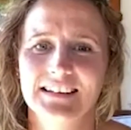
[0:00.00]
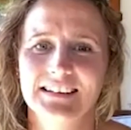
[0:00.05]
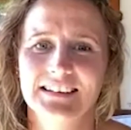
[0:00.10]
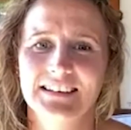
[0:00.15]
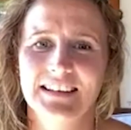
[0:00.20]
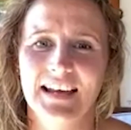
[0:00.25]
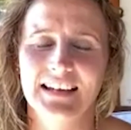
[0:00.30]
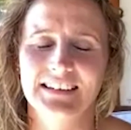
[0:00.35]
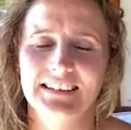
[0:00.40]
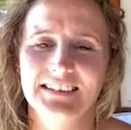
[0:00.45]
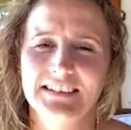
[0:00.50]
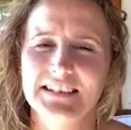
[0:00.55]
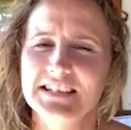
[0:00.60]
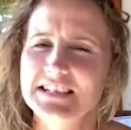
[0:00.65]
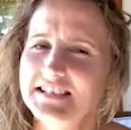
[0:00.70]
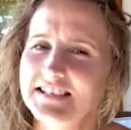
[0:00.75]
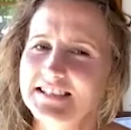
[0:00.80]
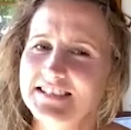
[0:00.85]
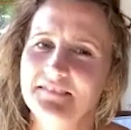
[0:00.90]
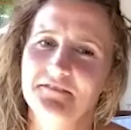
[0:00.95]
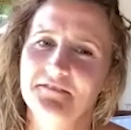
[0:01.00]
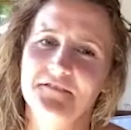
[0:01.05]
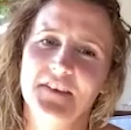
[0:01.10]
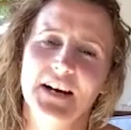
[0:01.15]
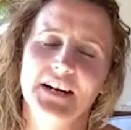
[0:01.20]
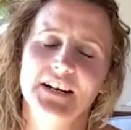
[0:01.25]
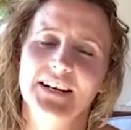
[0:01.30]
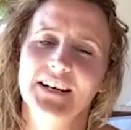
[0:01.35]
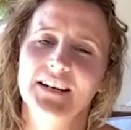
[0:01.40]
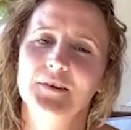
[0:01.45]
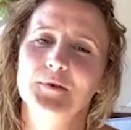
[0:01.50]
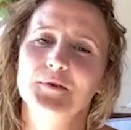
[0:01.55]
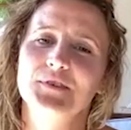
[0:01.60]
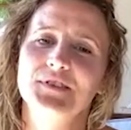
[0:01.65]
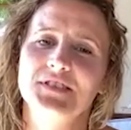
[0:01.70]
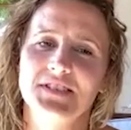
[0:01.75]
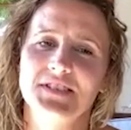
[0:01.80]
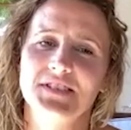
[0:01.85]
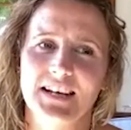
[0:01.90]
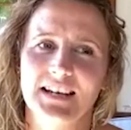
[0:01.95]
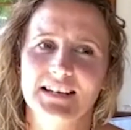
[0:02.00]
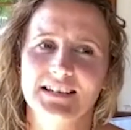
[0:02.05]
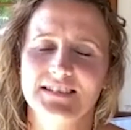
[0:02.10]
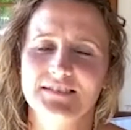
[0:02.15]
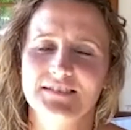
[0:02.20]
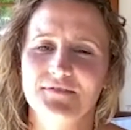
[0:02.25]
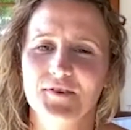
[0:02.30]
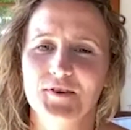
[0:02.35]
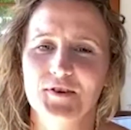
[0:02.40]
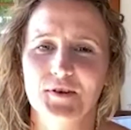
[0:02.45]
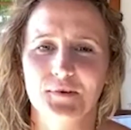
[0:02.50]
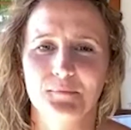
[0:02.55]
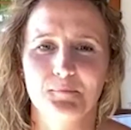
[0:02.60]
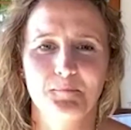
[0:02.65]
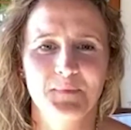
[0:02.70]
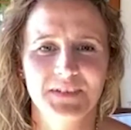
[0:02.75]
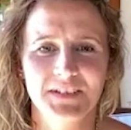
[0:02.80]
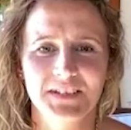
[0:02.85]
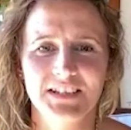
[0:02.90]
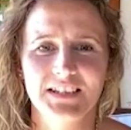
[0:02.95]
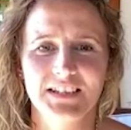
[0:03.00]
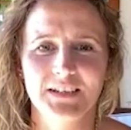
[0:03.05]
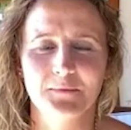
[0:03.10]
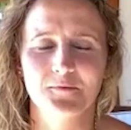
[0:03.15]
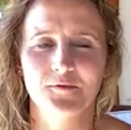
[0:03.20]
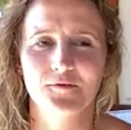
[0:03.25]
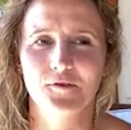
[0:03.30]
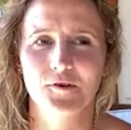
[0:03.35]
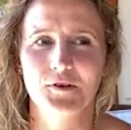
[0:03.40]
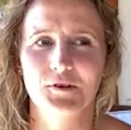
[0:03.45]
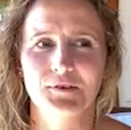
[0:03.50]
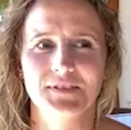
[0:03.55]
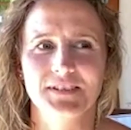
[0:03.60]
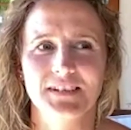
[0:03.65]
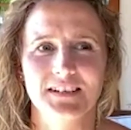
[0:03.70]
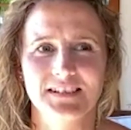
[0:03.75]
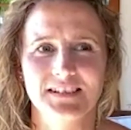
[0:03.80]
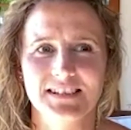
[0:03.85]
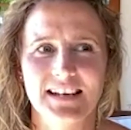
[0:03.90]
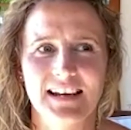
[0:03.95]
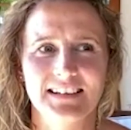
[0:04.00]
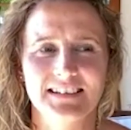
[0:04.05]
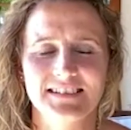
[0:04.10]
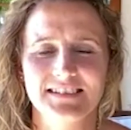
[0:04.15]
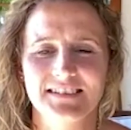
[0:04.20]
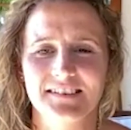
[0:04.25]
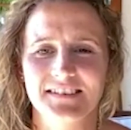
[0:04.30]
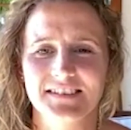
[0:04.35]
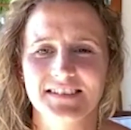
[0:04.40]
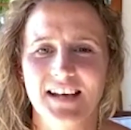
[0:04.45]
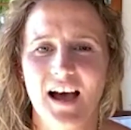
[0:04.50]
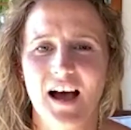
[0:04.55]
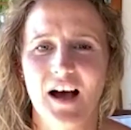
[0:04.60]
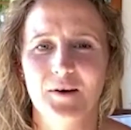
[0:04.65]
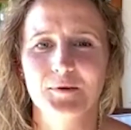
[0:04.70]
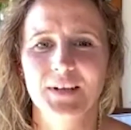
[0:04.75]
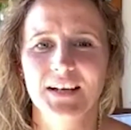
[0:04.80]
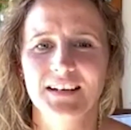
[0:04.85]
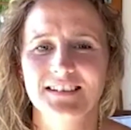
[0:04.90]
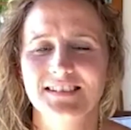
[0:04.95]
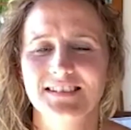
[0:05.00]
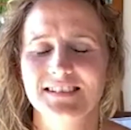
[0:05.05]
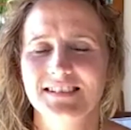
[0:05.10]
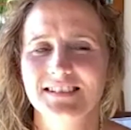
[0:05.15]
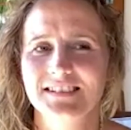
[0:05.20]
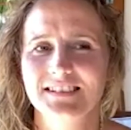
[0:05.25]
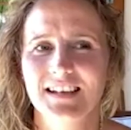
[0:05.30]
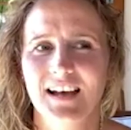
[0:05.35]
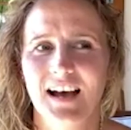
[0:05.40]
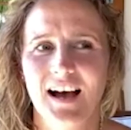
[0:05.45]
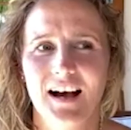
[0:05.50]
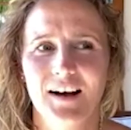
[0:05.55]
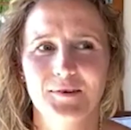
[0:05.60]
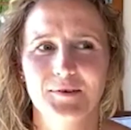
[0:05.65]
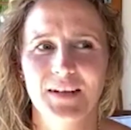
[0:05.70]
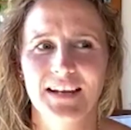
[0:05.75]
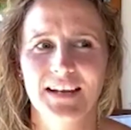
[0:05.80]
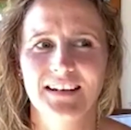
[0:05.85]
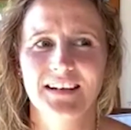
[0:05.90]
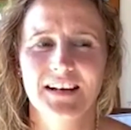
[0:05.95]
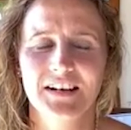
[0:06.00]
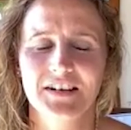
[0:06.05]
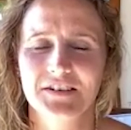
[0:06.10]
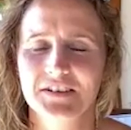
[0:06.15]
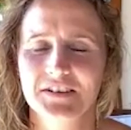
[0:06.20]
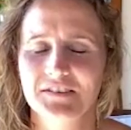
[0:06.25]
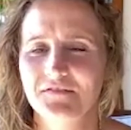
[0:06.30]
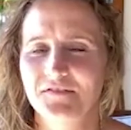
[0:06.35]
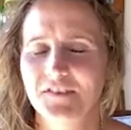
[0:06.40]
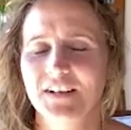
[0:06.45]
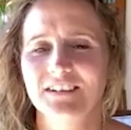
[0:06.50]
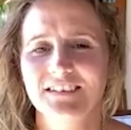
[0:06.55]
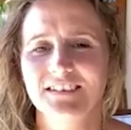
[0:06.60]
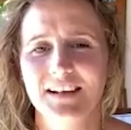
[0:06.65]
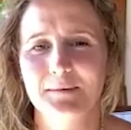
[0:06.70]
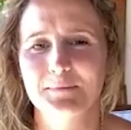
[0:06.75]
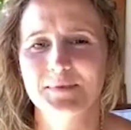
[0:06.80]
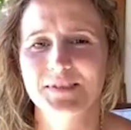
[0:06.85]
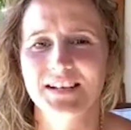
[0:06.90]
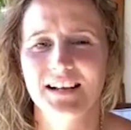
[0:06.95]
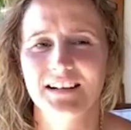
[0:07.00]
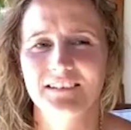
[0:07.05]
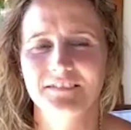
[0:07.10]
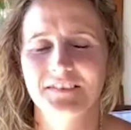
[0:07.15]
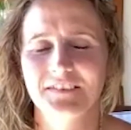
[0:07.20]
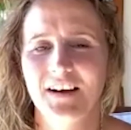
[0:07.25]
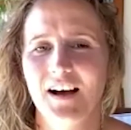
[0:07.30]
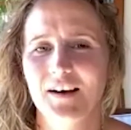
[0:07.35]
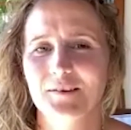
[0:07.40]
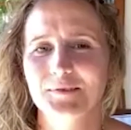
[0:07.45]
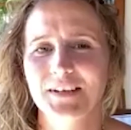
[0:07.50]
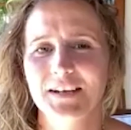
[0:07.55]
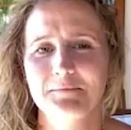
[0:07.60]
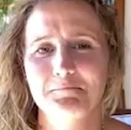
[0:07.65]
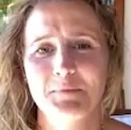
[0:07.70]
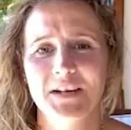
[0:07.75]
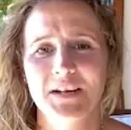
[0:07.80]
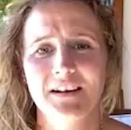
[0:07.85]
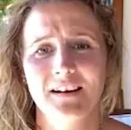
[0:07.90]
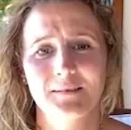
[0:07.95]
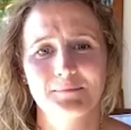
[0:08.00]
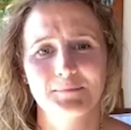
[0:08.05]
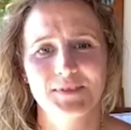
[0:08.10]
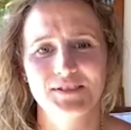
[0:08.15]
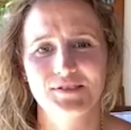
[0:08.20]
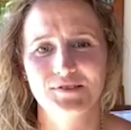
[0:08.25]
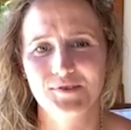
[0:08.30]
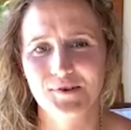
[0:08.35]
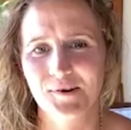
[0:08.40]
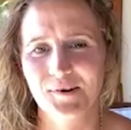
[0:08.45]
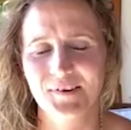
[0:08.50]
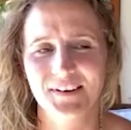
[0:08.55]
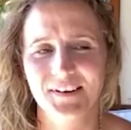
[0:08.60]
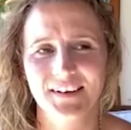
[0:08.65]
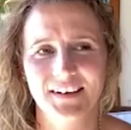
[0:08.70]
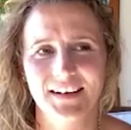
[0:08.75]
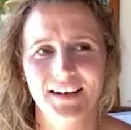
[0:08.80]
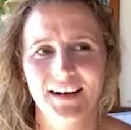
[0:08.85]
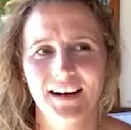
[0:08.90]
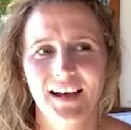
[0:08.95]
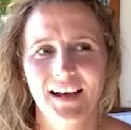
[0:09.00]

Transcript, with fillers: that this is a very good test for your team, for your successors, how they, how they reveal themselves, how they become stronger.